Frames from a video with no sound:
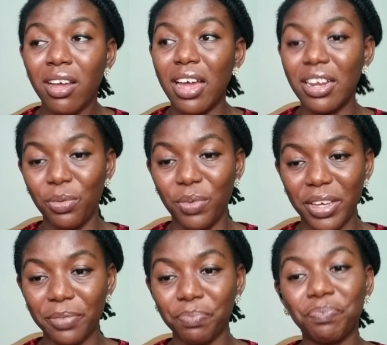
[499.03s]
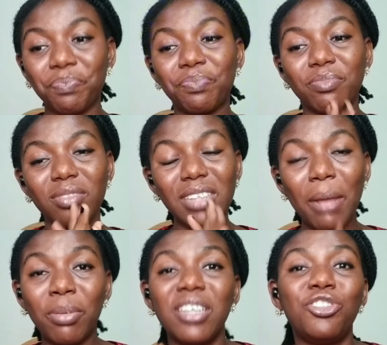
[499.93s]
Anyway,
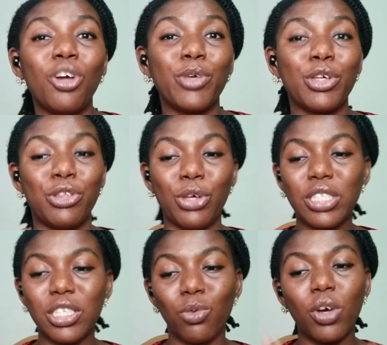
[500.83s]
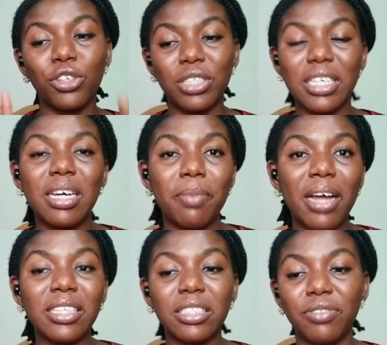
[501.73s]
please drop your thoughts on what you think
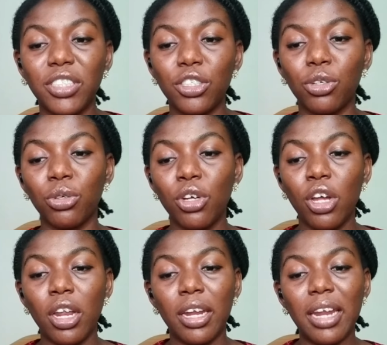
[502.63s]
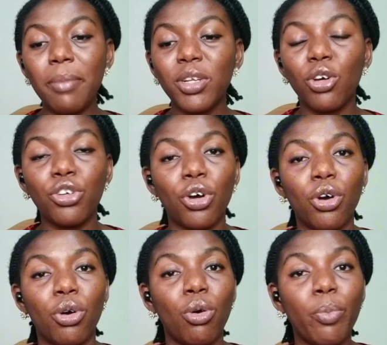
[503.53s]
about this video. Let me know
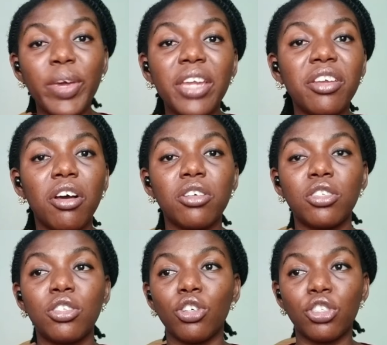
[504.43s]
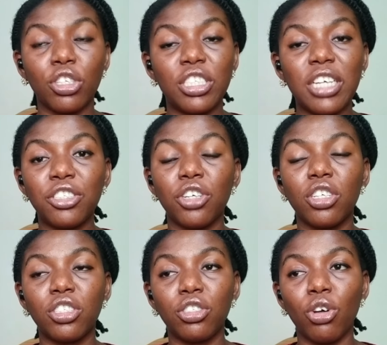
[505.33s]
your opinions, your
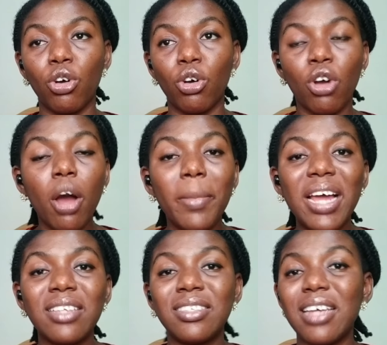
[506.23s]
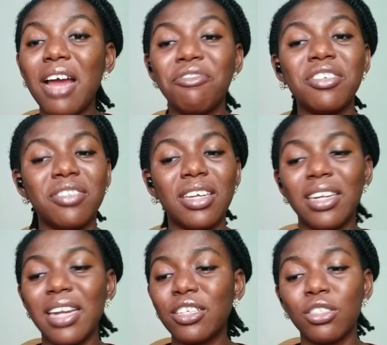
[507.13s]
suggestions, your comments,
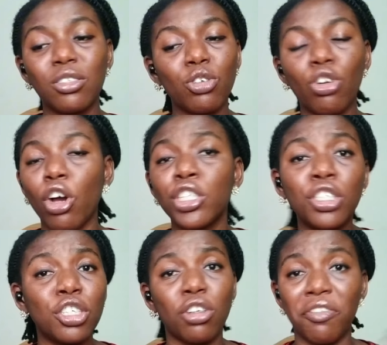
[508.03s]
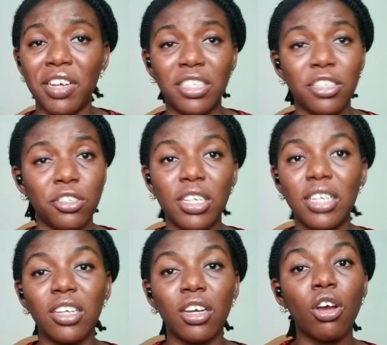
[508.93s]
everything. Let's continue this conversation
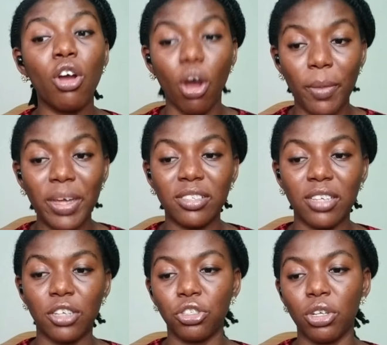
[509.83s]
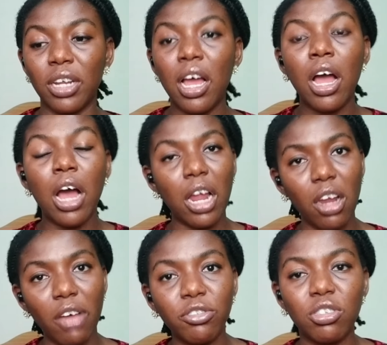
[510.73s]
in the comment section.
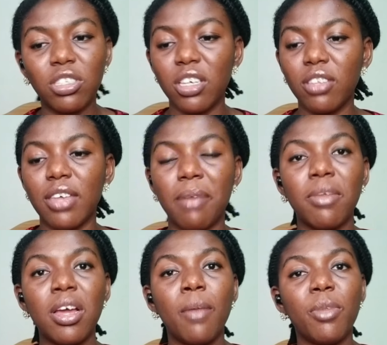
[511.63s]
I'd love to see them.